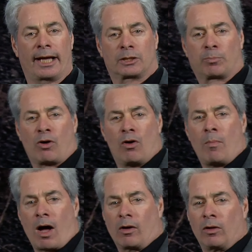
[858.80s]
X-Pro
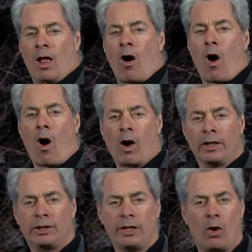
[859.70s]
model
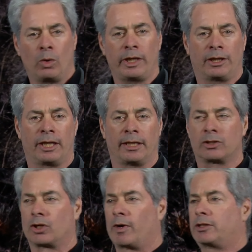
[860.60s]
aren't the only things
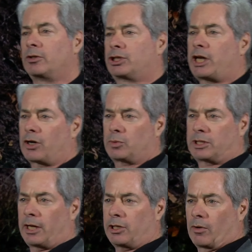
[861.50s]
Sorento shares with
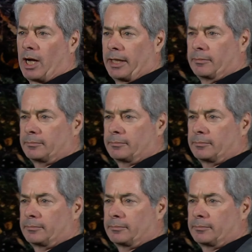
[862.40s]
Telluride.